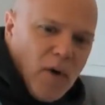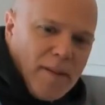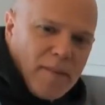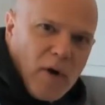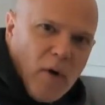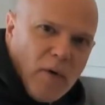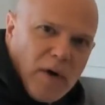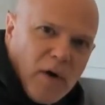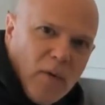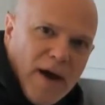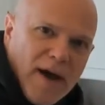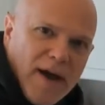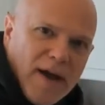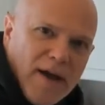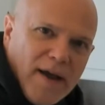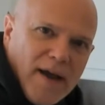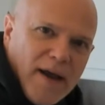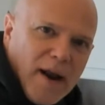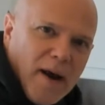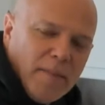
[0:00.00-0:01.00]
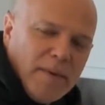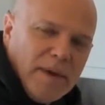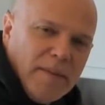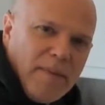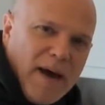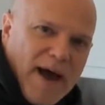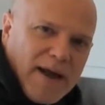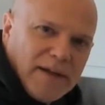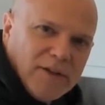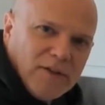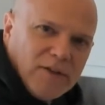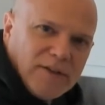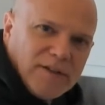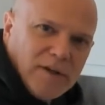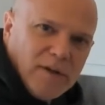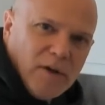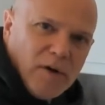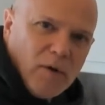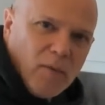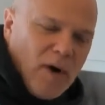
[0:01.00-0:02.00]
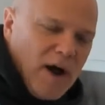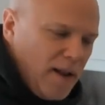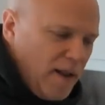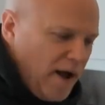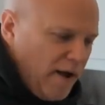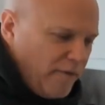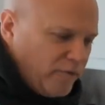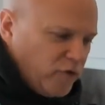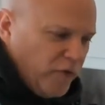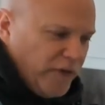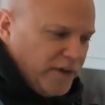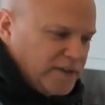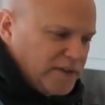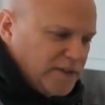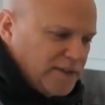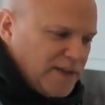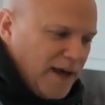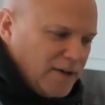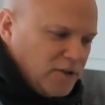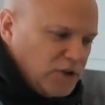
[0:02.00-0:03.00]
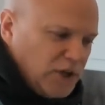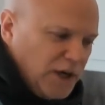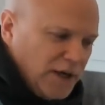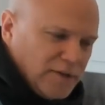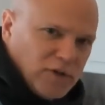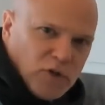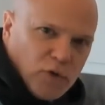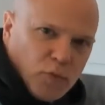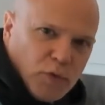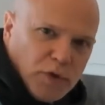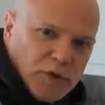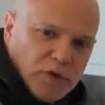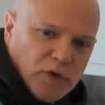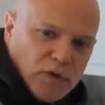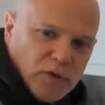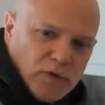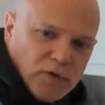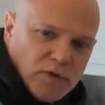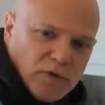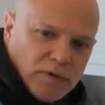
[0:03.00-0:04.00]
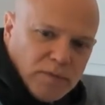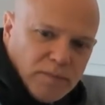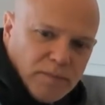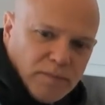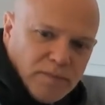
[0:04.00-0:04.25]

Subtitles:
I'm going away, and I'll be back in just a little while after this has had a chance to reduce.